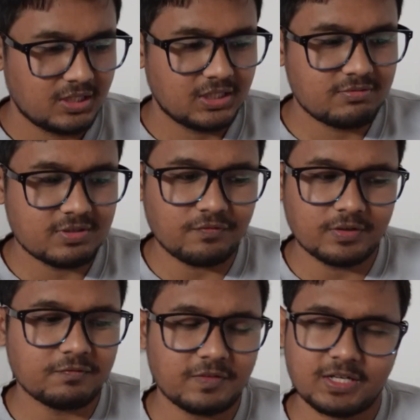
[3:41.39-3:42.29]
There's a
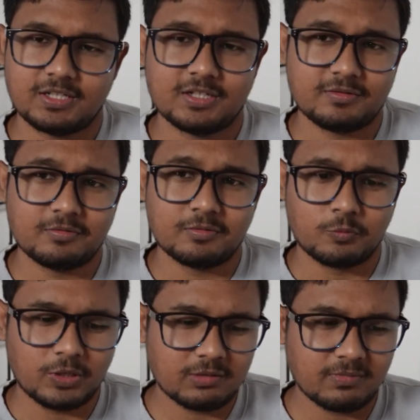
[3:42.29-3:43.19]
fun fact that
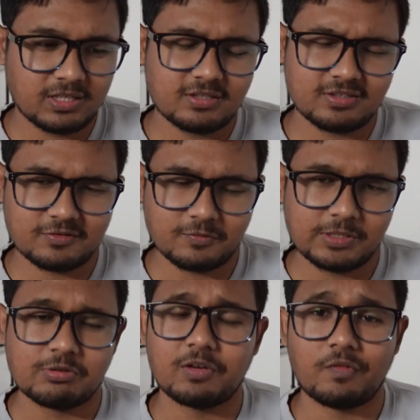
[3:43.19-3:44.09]
while making this
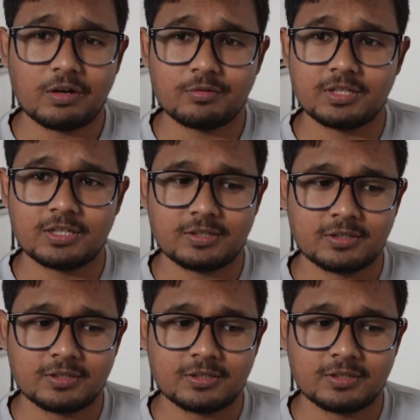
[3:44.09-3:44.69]
video, I found that